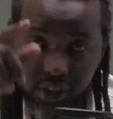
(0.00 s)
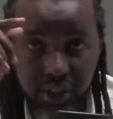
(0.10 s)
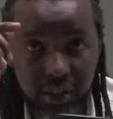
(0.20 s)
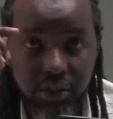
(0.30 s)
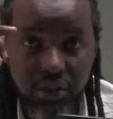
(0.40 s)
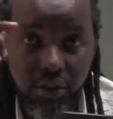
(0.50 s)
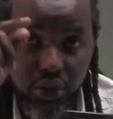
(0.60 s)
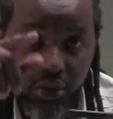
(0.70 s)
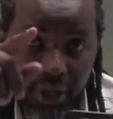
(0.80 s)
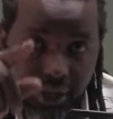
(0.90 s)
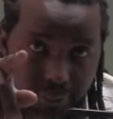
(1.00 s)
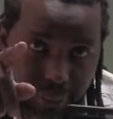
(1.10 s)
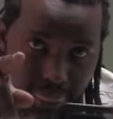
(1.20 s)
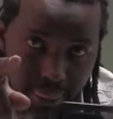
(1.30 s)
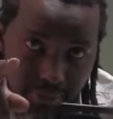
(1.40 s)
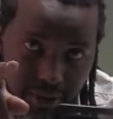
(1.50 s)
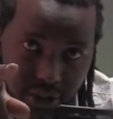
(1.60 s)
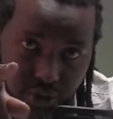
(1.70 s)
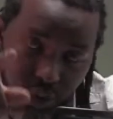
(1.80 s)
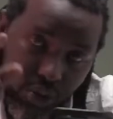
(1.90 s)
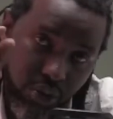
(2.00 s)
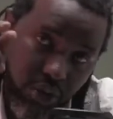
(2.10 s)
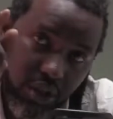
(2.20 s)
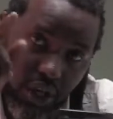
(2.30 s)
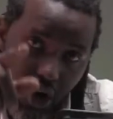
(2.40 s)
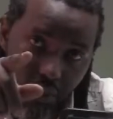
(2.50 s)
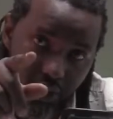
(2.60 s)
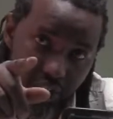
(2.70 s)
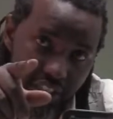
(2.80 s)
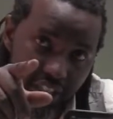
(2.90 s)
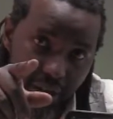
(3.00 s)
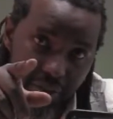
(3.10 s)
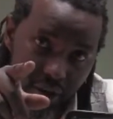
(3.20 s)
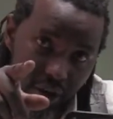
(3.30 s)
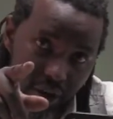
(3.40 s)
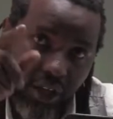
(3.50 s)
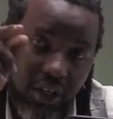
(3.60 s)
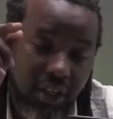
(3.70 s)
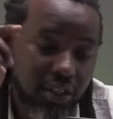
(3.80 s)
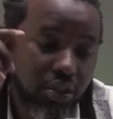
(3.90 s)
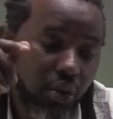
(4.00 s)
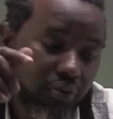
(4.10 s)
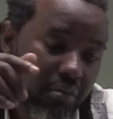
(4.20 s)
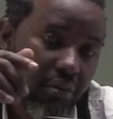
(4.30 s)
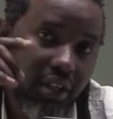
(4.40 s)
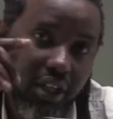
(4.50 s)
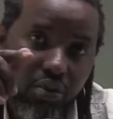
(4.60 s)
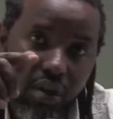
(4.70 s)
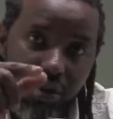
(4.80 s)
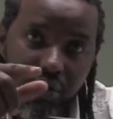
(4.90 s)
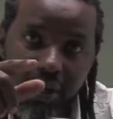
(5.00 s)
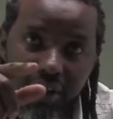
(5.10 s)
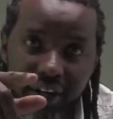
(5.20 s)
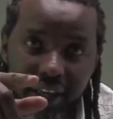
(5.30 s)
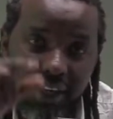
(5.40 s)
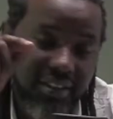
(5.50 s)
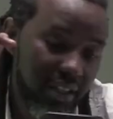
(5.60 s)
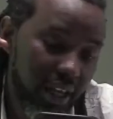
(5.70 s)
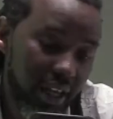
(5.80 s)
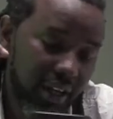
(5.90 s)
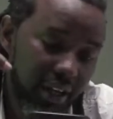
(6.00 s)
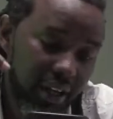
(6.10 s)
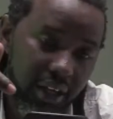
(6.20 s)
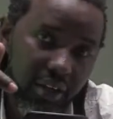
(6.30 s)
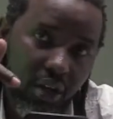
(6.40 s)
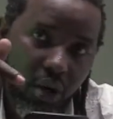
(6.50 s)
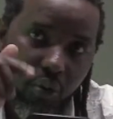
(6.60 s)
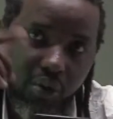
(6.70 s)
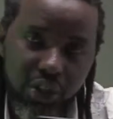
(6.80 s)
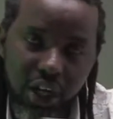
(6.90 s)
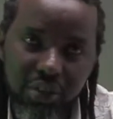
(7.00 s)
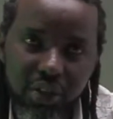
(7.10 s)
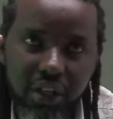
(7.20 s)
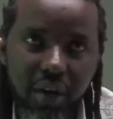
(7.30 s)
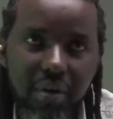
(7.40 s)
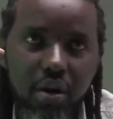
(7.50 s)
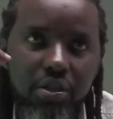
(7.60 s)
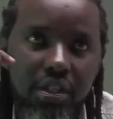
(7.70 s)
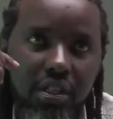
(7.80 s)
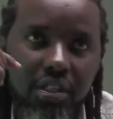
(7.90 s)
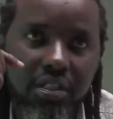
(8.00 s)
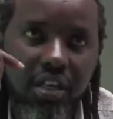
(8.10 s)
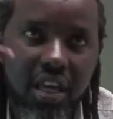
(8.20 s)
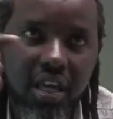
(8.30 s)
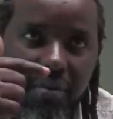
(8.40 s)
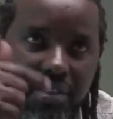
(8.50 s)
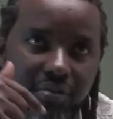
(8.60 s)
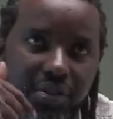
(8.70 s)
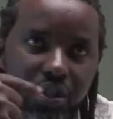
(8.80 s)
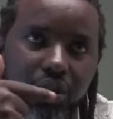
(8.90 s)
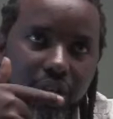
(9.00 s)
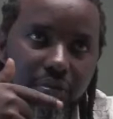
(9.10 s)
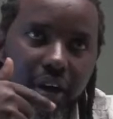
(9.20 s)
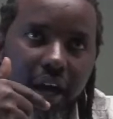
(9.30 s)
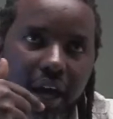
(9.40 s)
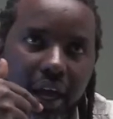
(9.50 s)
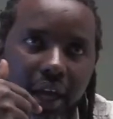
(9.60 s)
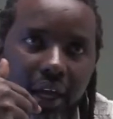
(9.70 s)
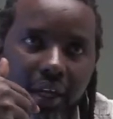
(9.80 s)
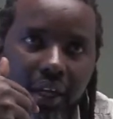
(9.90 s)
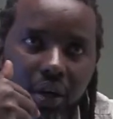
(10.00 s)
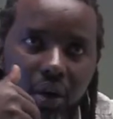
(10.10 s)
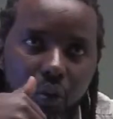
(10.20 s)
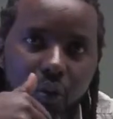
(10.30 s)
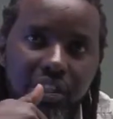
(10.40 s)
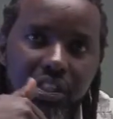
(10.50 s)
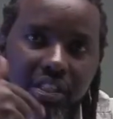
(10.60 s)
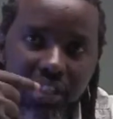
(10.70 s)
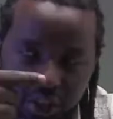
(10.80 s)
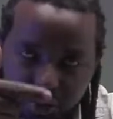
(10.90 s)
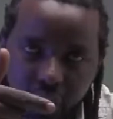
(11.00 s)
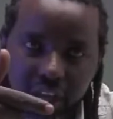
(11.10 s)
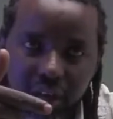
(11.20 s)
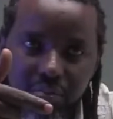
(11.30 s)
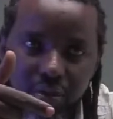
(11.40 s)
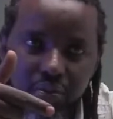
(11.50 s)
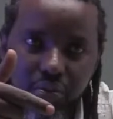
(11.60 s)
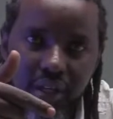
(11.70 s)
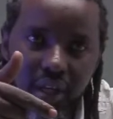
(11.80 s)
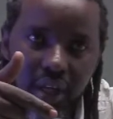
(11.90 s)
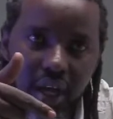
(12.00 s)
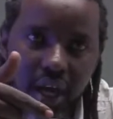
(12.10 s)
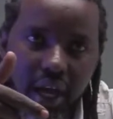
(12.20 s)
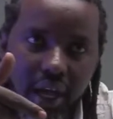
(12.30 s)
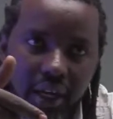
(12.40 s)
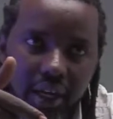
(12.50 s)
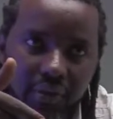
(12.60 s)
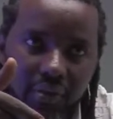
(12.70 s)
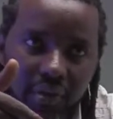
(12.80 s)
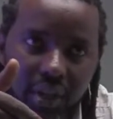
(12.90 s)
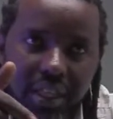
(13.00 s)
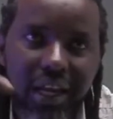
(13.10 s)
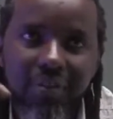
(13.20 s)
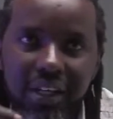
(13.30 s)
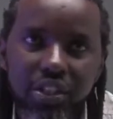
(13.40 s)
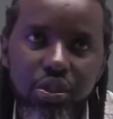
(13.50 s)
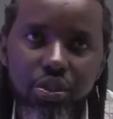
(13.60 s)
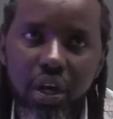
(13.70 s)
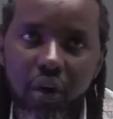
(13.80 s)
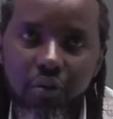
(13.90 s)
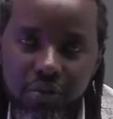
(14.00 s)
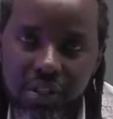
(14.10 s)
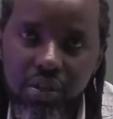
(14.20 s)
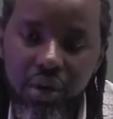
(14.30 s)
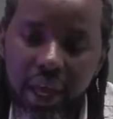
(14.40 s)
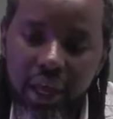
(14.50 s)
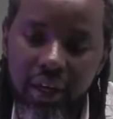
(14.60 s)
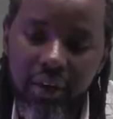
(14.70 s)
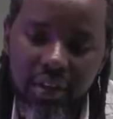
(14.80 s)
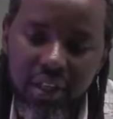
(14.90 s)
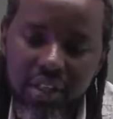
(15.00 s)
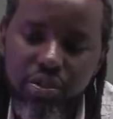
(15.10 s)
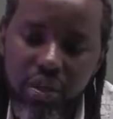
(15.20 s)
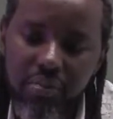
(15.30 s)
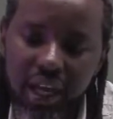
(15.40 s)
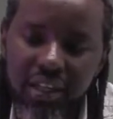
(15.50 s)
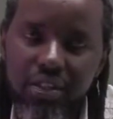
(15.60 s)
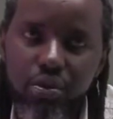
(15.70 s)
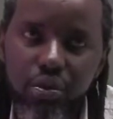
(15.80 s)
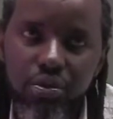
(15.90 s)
So Jumba, this is for you. I hope you actually take up the call. So next week I'm going to be having a guest, and what we shall be talking about is him as a videographer and what it takes for him to be, and the advantages of video and the story behind it. Because